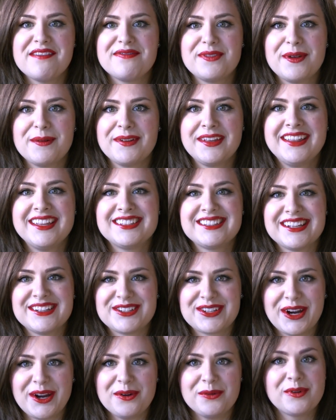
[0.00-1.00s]
Filming this
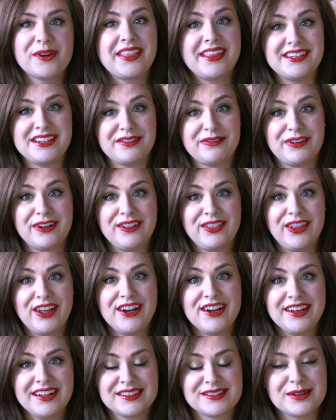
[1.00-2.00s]
intro with a different
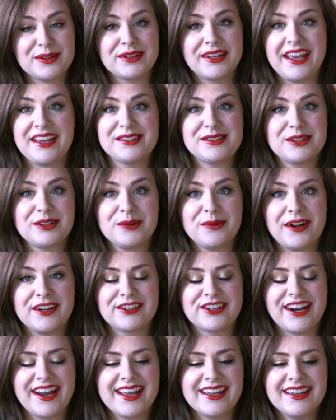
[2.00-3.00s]
look, so in case you were
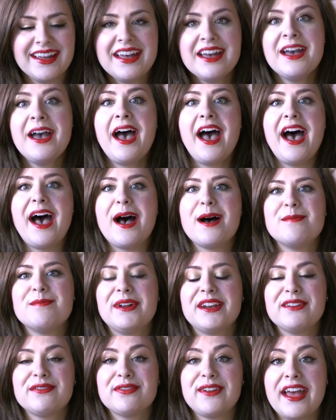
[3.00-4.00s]
wondering.
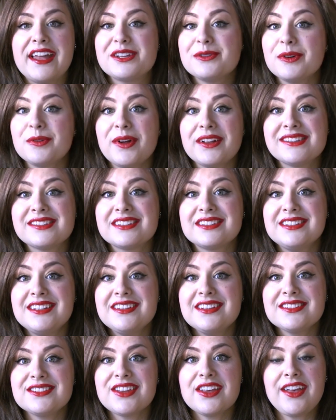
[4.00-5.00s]
But if anyone wants to see
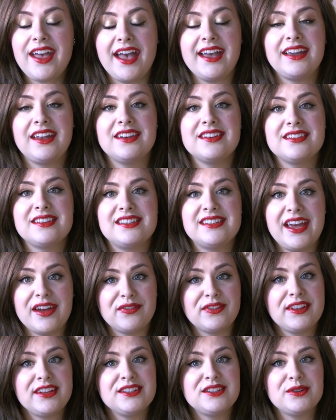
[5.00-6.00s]
this look, I can
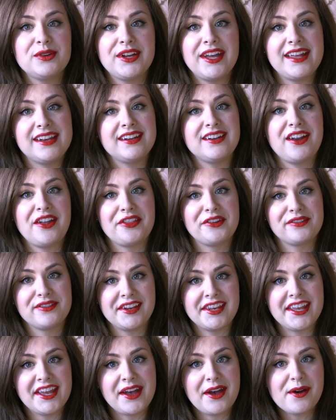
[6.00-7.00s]
definitely do it in another
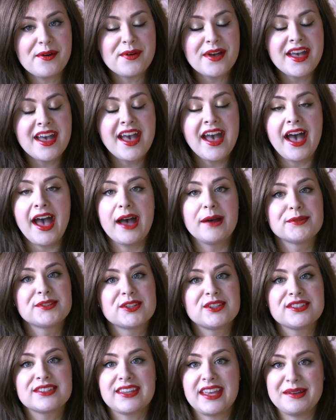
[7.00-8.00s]
video.
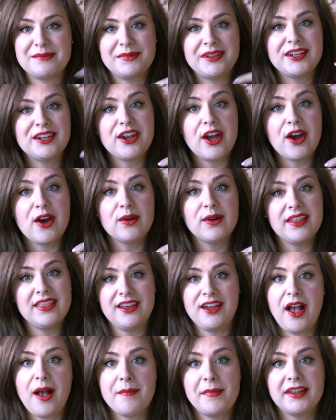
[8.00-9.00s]
So just let me know in
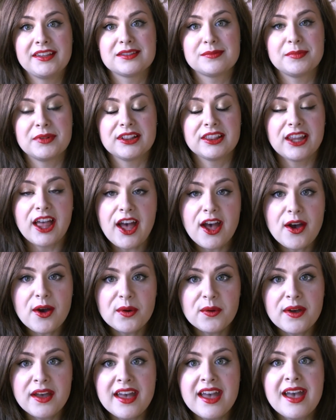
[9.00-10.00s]
the comments
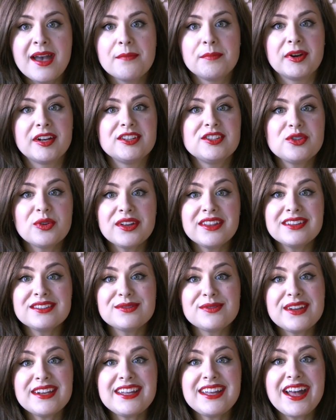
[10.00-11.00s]
below. But enjoy
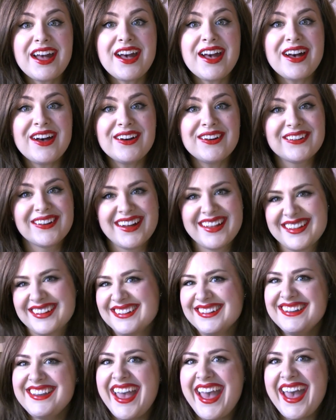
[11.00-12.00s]
this video!
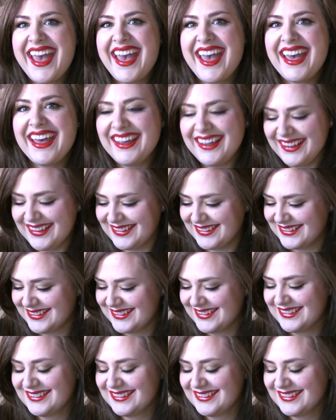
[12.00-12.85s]
Yay!